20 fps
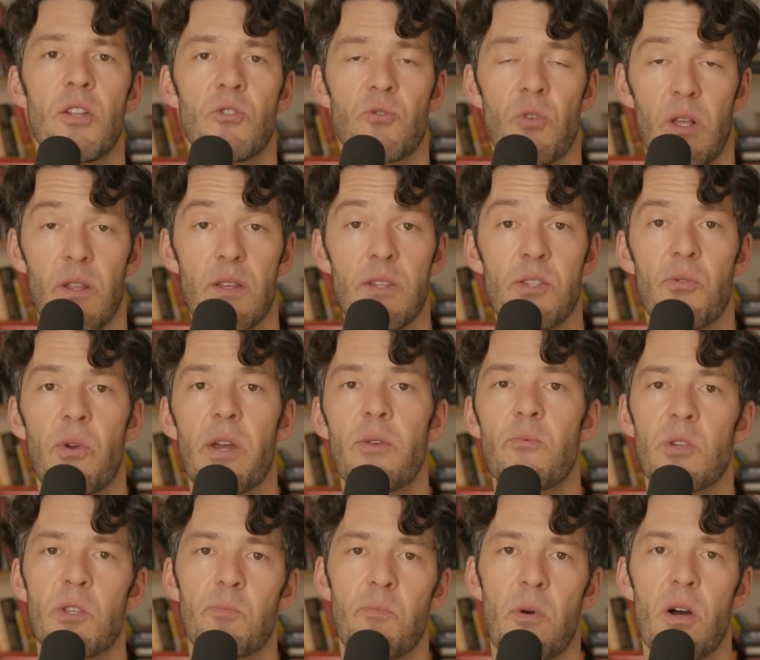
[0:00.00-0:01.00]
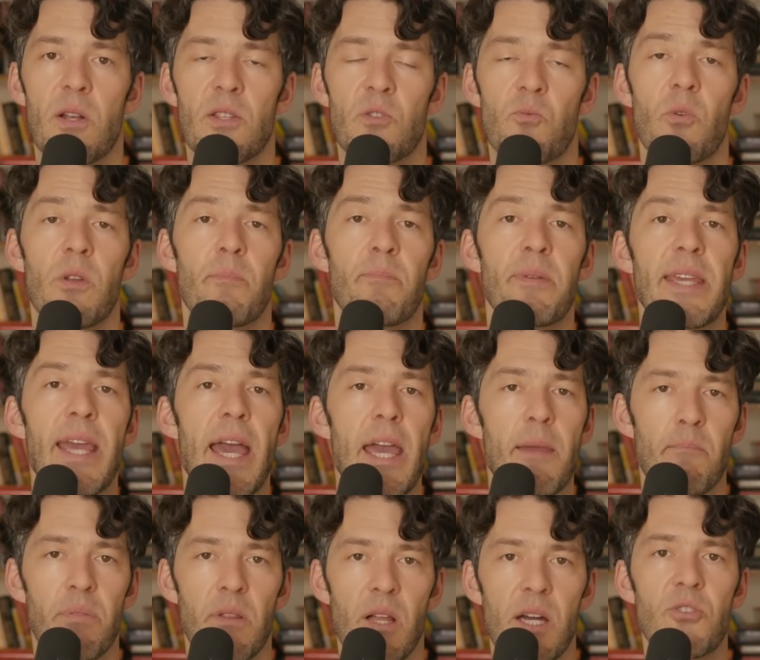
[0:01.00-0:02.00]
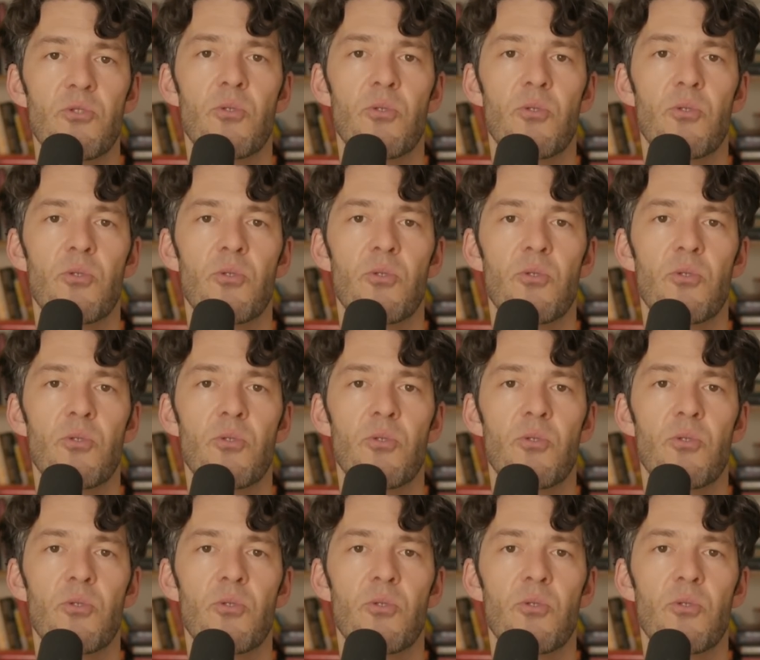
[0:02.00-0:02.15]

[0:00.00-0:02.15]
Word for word: triglyceride response would be a blood